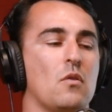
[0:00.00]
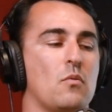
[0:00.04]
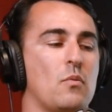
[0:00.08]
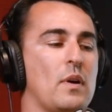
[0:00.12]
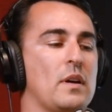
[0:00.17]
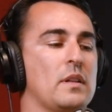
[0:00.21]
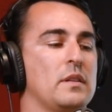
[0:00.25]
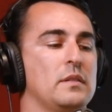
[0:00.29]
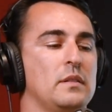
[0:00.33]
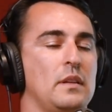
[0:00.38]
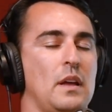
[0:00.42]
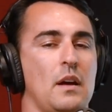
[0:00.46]

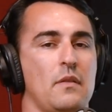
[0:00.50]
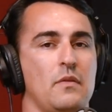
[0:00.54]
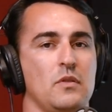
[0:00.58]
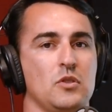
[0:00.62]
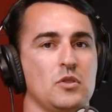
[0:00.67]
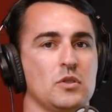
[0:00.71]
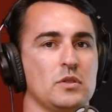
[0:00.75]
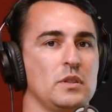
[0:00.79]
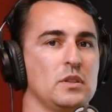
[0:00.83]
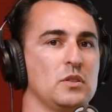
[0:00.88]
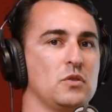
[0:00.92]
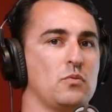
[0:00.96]
rather than having
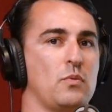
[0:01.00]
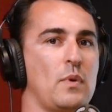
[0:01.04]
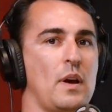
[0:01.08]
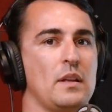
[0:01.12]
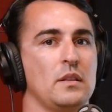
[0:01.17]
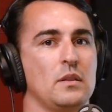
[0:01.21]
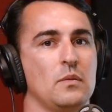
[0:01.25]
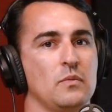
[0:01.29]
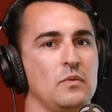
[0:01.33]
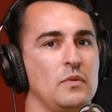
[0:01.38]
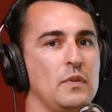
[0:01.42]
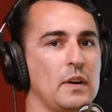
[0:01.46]
just this
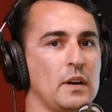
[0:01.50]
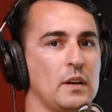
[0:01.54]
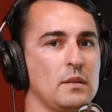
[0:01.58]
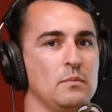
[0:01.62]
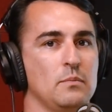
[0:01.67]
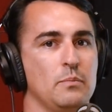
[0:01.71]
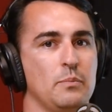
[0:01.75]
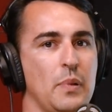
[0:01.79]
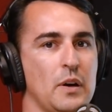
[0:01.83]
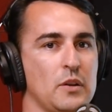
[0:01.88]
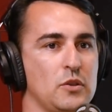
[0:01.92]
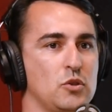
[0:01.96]
random
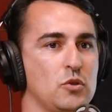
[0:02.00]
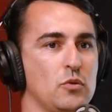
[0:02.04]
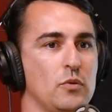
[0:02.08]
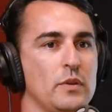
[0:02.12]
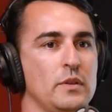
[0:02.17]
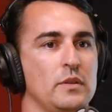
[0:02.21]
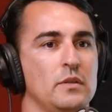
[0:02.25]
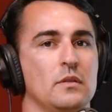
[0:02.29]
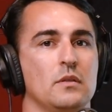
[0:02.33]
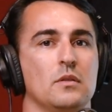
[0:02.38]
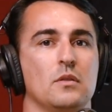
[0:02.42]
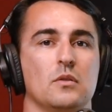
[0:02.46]
fucking butt joint.